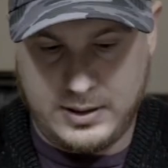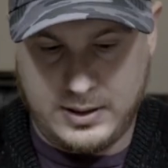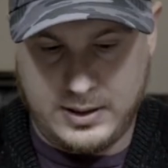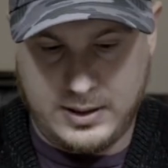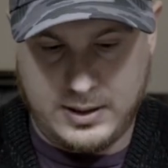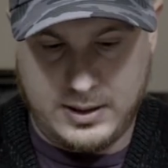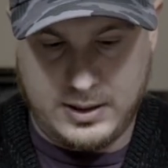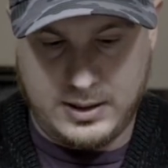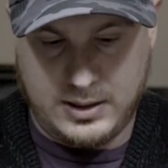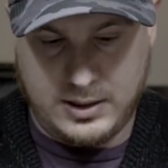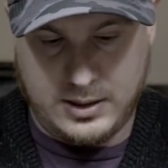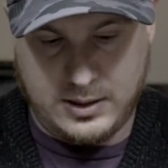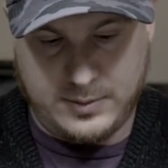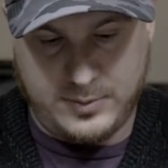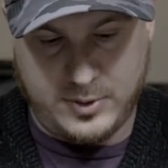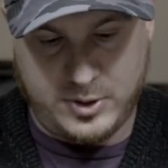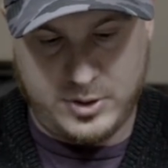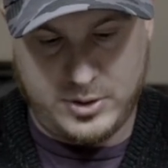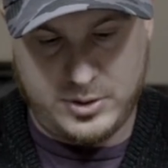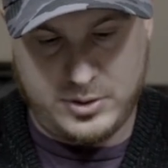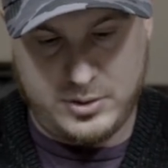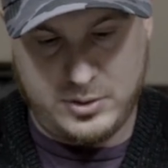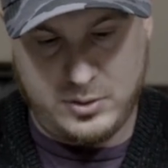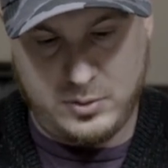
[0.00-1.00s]
And I'm
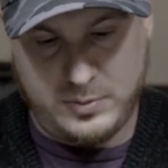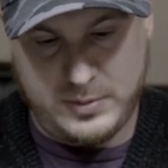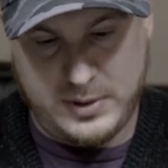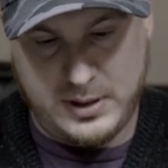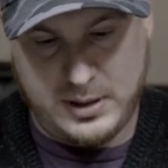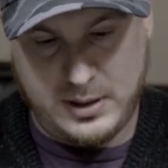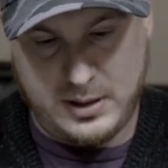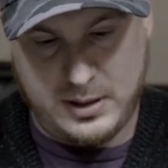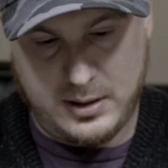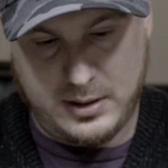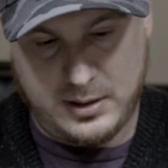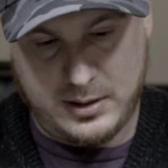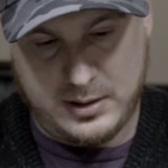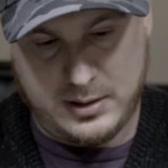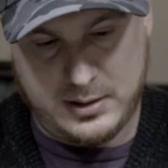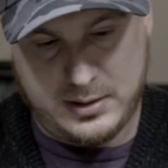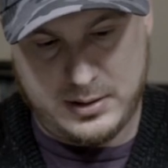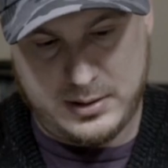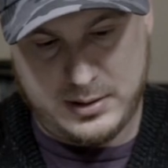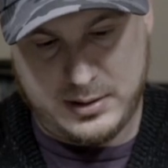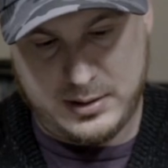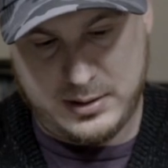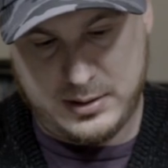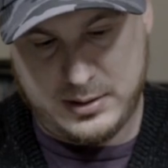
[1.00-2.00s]
assuming
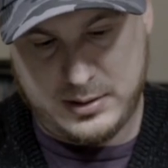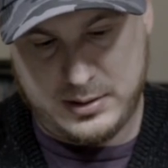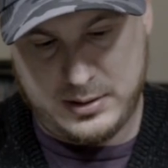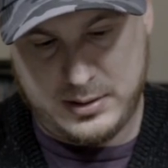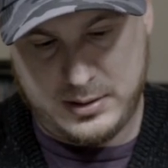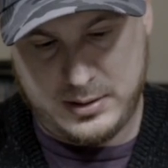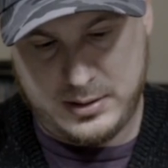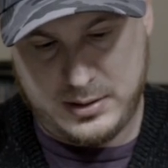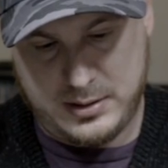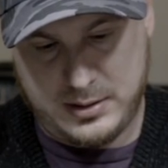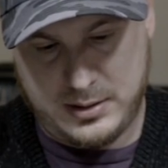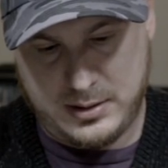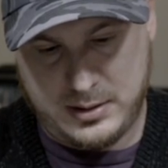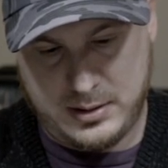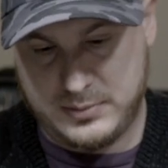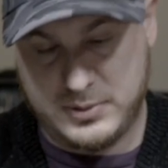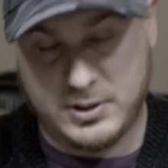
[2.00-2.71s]
this is